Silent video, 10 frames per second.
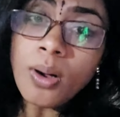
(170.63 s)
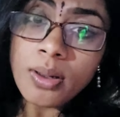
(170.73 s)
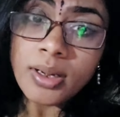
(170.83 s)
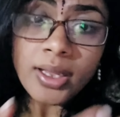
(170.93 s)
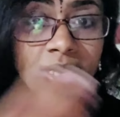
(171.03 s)

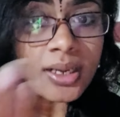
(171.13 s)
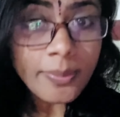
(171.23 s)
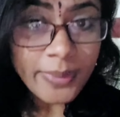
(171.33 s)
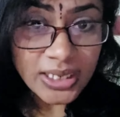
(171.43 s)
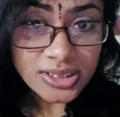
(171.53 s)
or
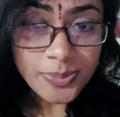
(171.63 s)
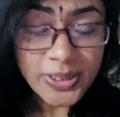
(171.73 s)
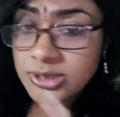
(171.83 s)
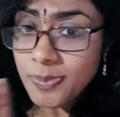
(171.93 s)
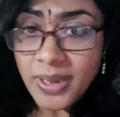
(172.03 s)
income and
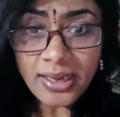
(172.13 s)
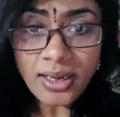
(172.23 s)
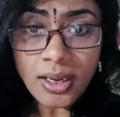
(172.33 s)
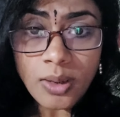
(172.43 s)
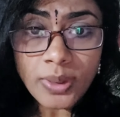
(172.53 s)
expense
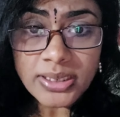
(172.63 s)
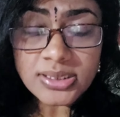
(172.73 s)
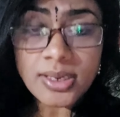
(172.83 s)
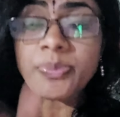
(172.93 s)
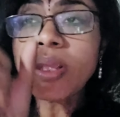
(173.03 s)
P&L account
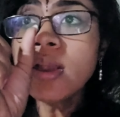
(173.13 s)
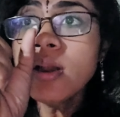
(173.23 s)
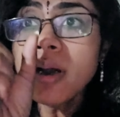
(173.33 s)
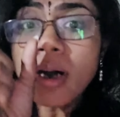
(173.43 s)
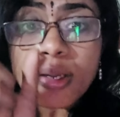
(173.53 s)
item,
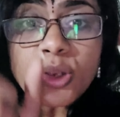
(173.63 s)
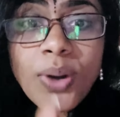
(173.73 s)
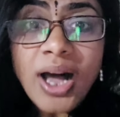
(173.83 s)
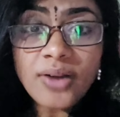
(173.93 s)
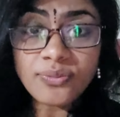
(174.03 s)
you
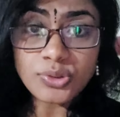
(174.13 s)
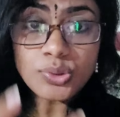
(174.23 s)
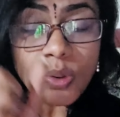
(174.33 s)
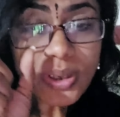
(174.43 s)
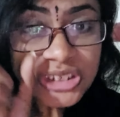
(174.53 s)
have
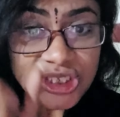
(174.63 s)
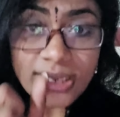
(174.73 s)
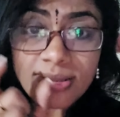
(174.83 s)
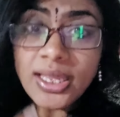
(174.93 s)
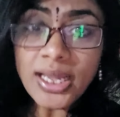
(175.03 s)
to
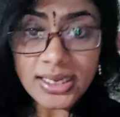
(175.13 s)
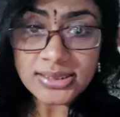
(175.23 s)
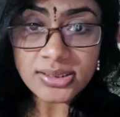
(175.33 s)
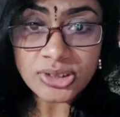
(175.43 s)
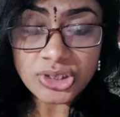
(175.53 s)
check the
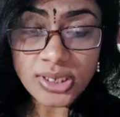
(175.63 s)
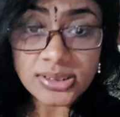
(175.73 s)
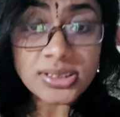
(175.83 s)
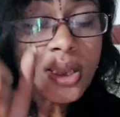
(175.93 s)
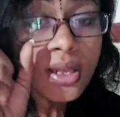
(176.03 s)

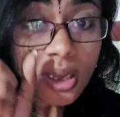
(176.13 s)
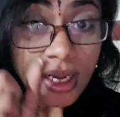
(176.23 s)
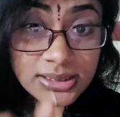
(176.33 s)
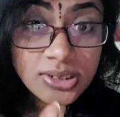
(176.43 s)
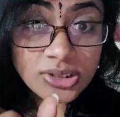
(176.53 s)
assertions.
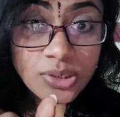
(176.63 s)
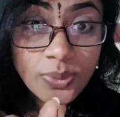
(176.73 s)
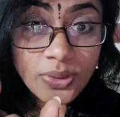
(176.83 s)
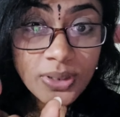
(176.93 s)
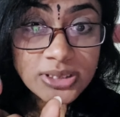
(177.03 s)
Assertion
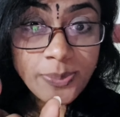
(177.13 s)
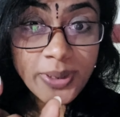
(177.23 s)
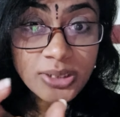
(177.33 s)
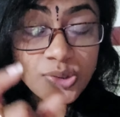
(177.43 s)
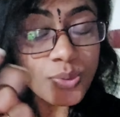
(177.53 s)
with
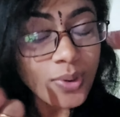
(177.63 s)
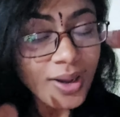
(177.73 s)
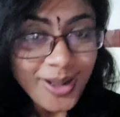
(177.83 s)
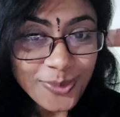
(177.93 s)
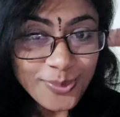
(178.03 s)
respect to
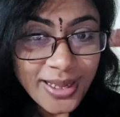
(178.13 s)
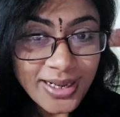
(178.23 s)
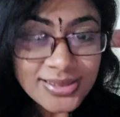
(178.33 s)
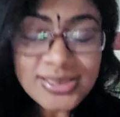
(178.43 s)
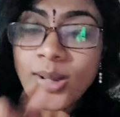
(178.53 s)
account
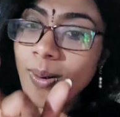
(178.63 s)
balance